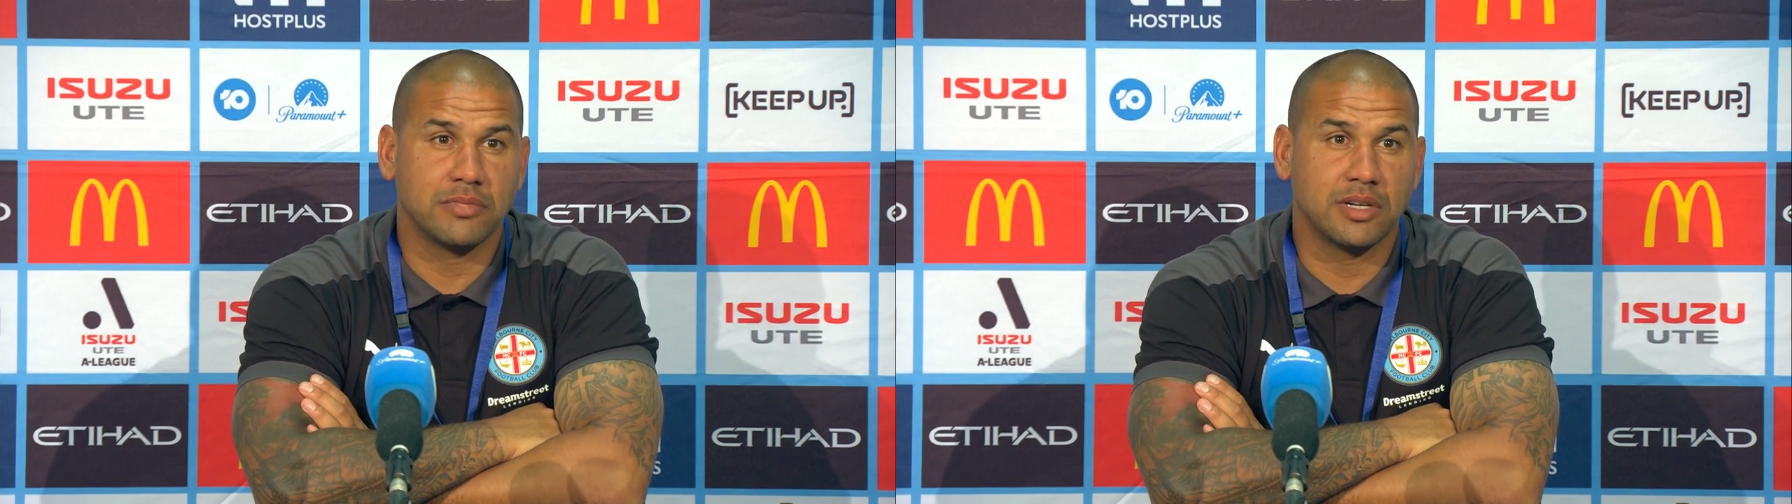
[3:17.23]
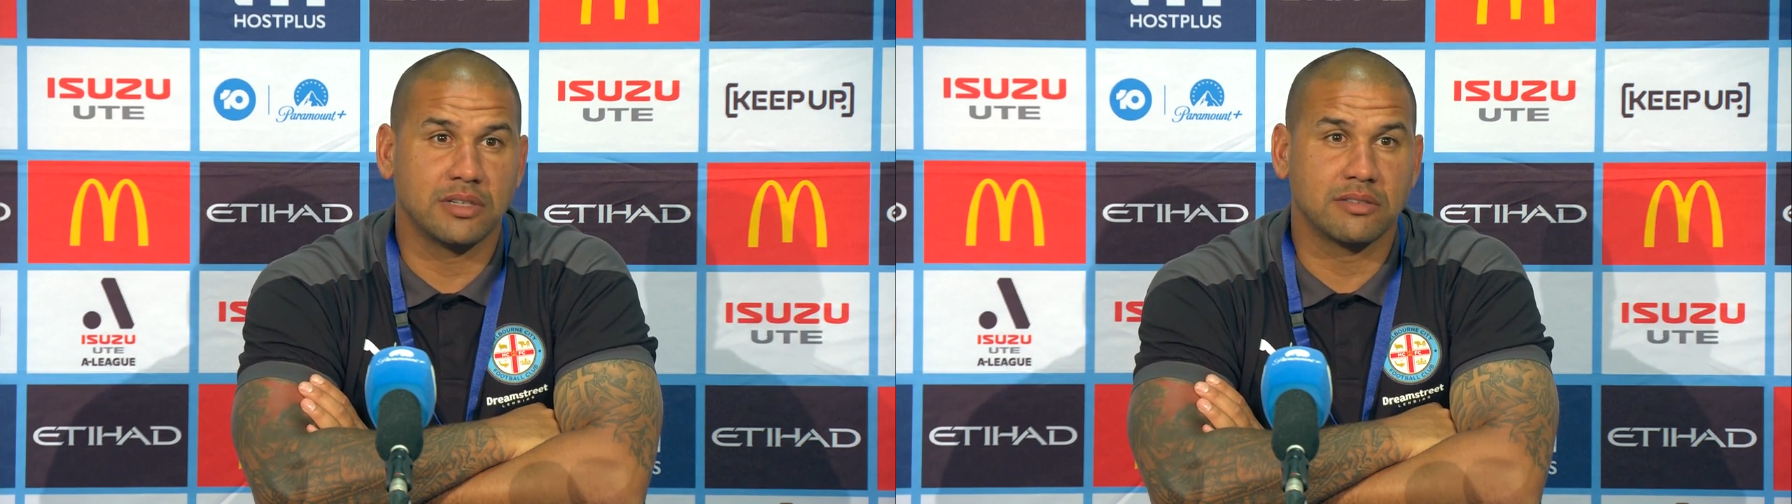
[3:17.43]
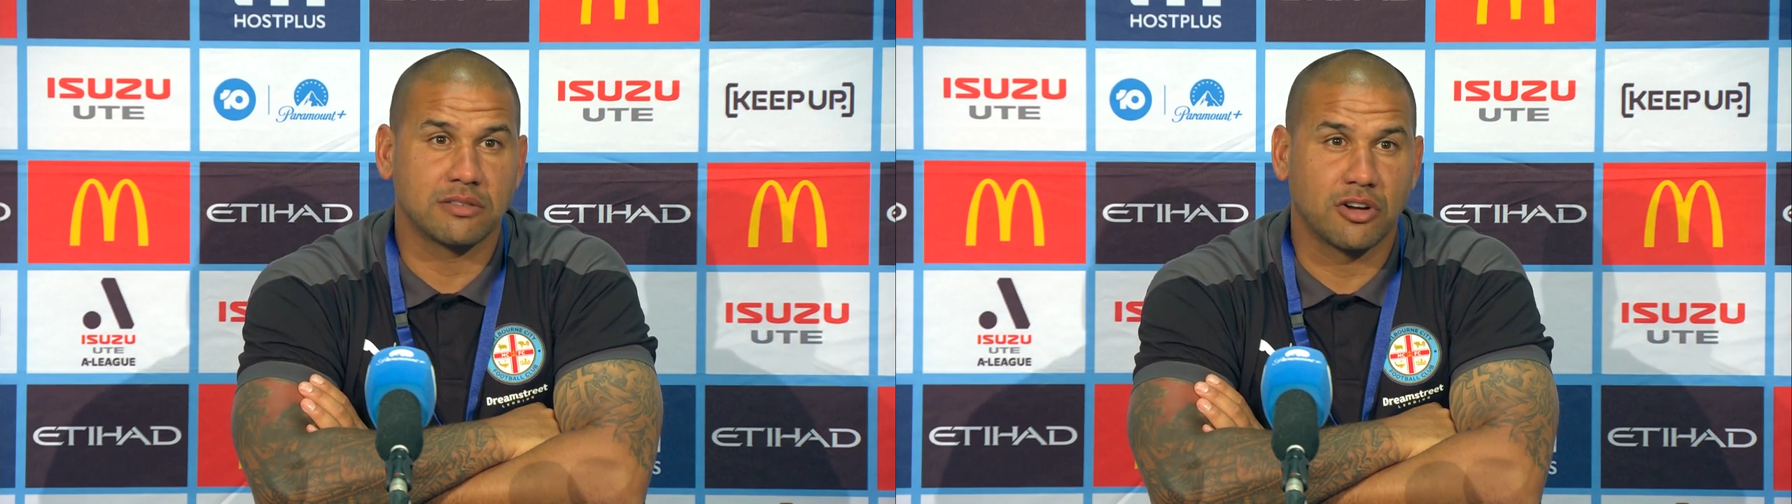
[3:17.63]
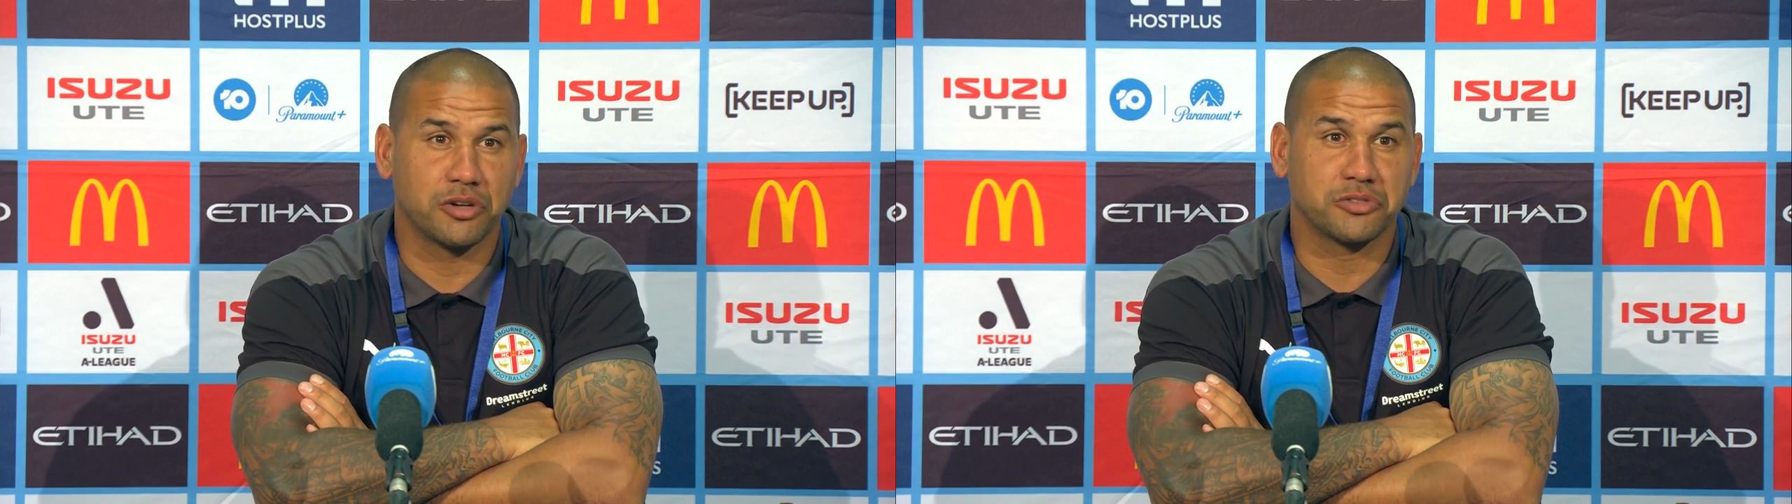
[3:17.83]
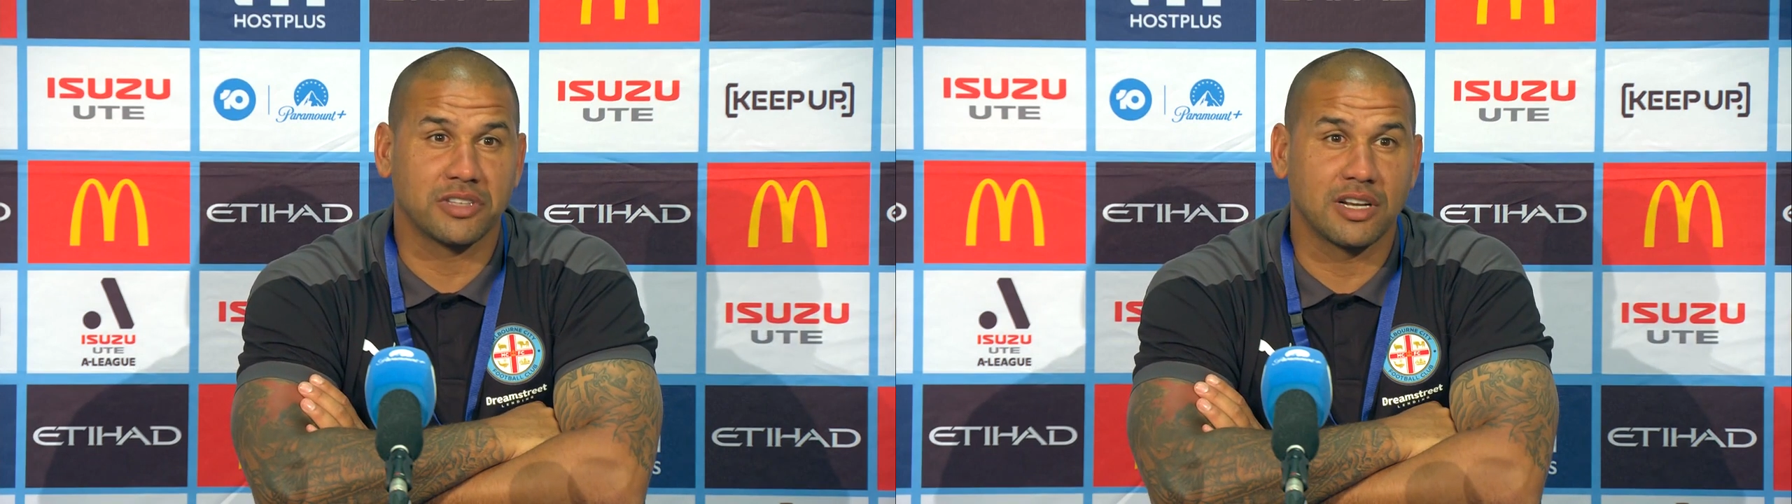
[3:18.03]
And
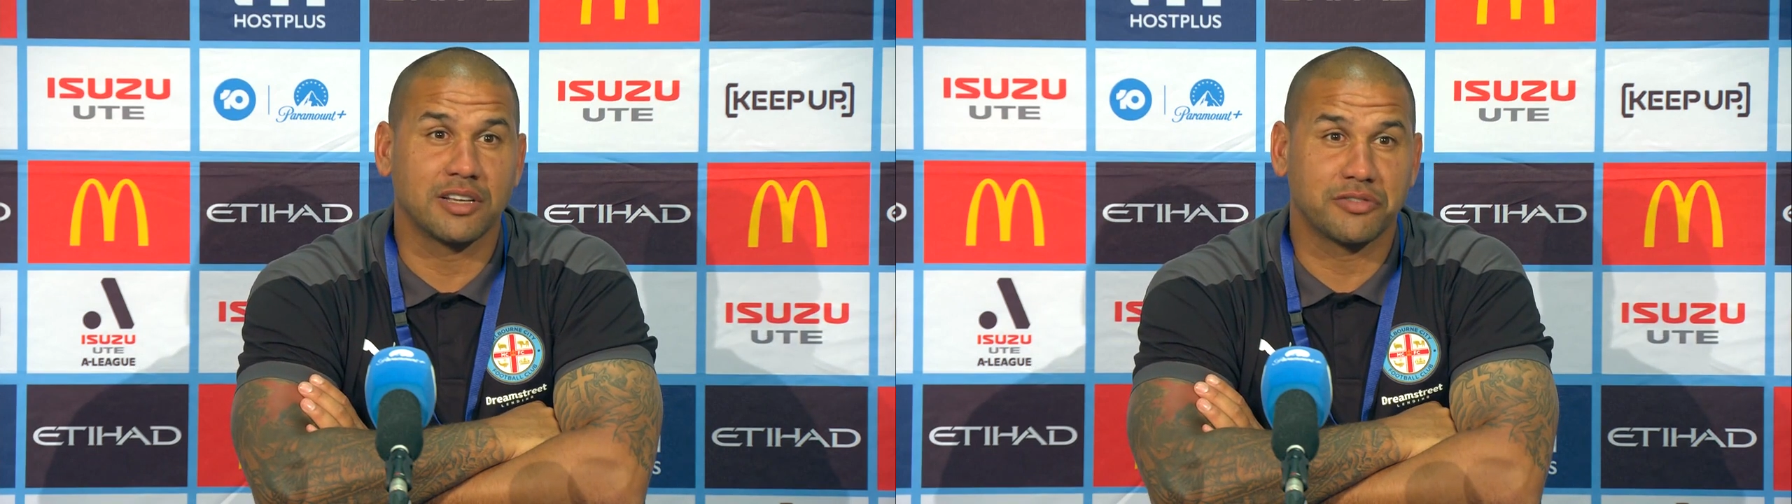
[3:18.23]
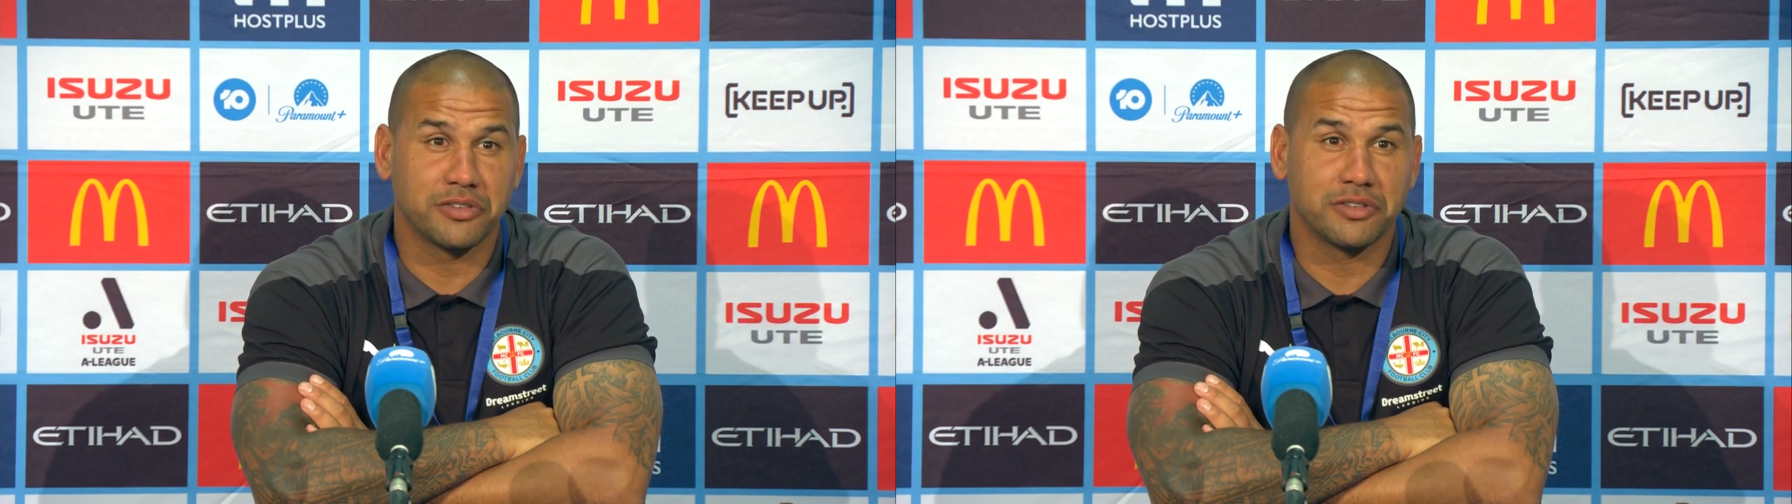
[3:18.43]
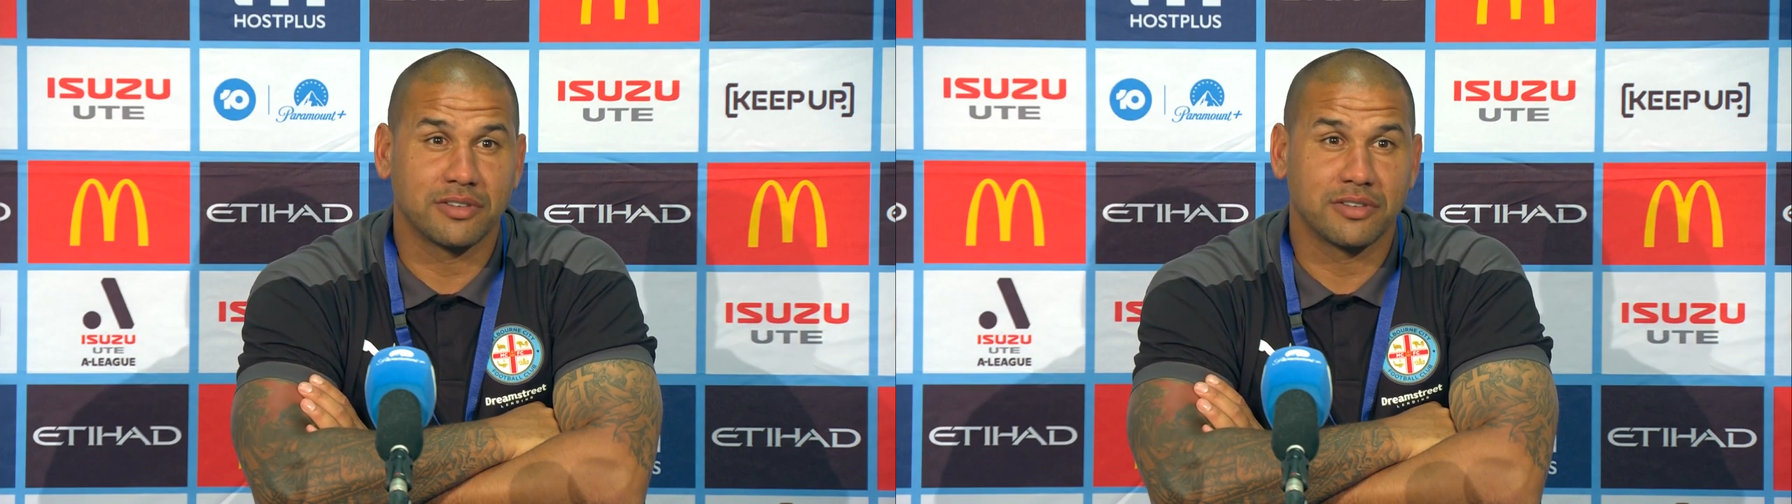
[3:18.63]
Connell's on the left.